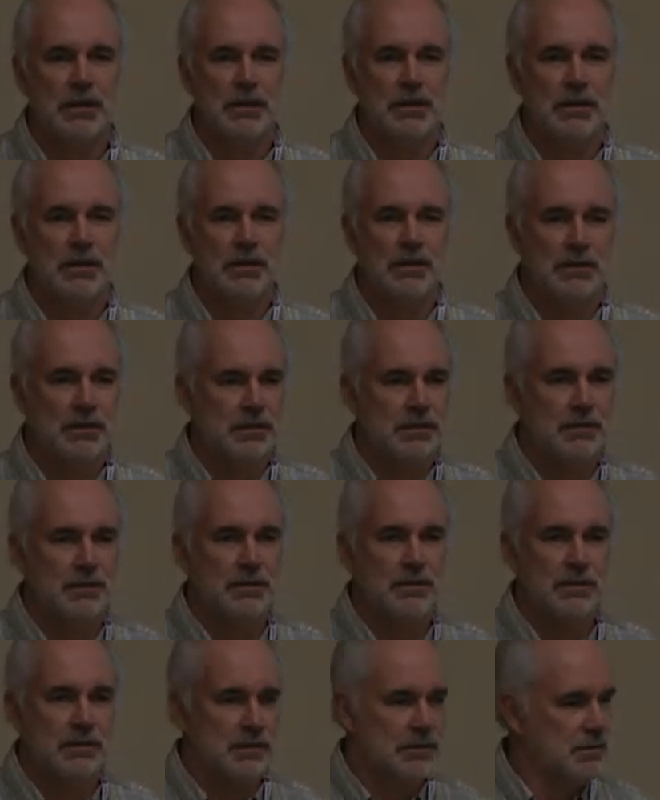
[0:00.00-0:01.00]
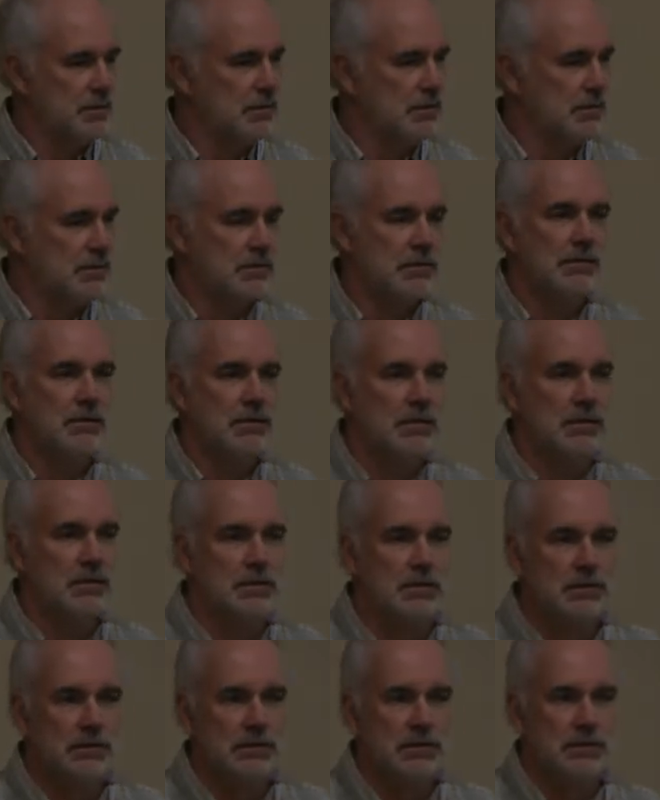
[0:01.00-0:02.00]

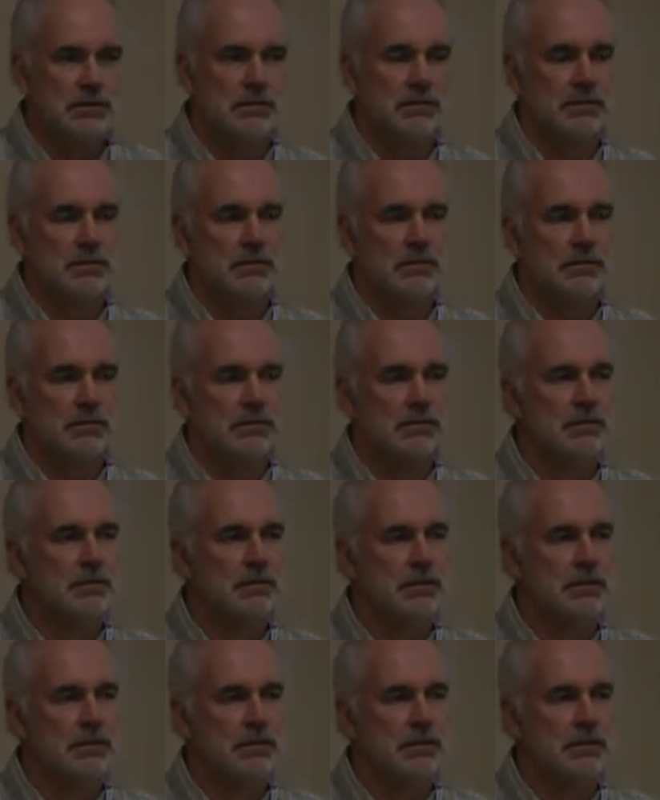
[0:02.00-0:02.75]
[no speech]